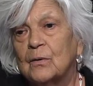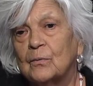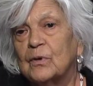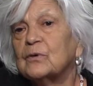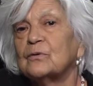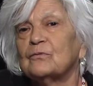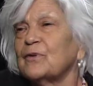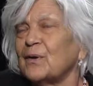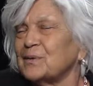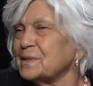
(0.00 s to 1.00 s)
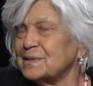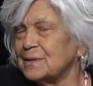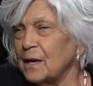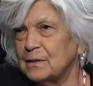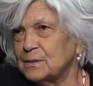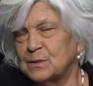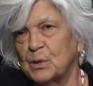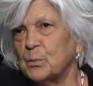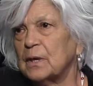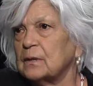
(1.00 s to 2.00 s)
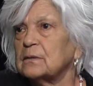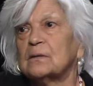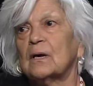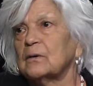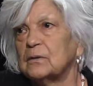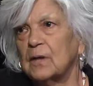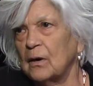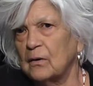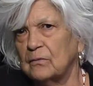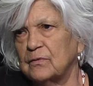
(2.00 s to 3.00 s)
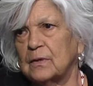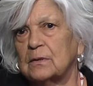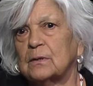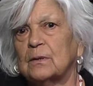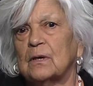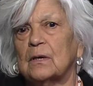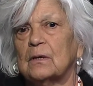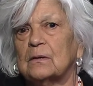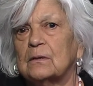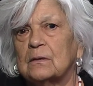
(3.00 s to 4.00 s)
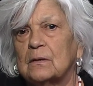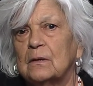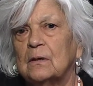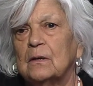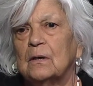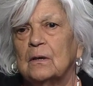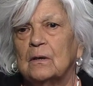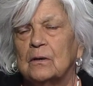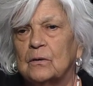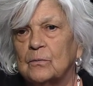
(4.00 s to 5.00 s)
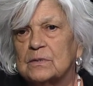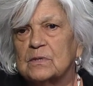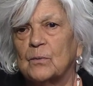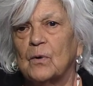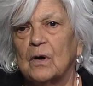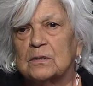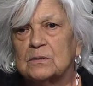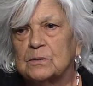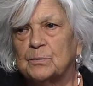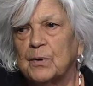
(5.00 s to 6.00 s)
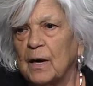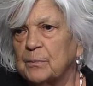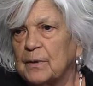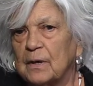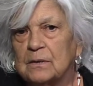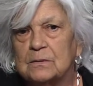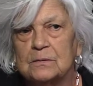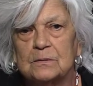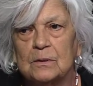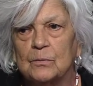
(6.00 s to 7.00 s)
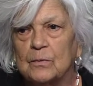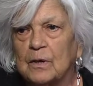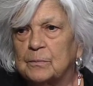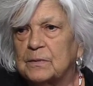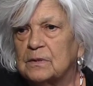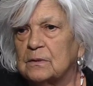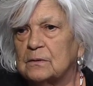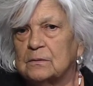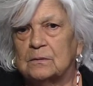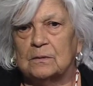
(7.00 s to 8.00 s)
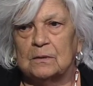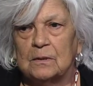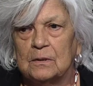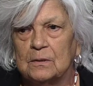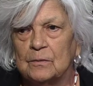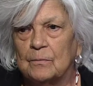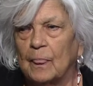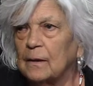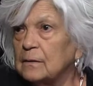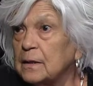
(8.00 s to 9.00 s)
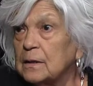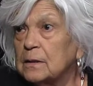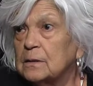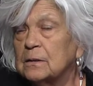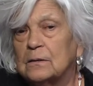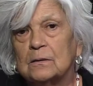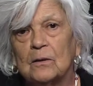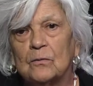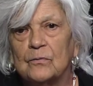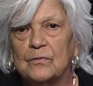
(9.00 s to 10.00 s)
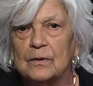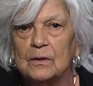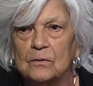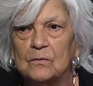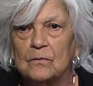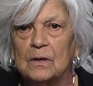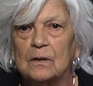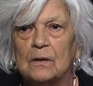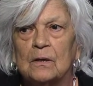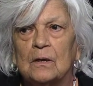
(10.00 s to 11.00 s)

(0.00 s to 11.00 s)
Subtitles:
we couldn't follow this nest, that we had to take good care of it. And, you know, as I watched pipelines erupt and leak all over the country,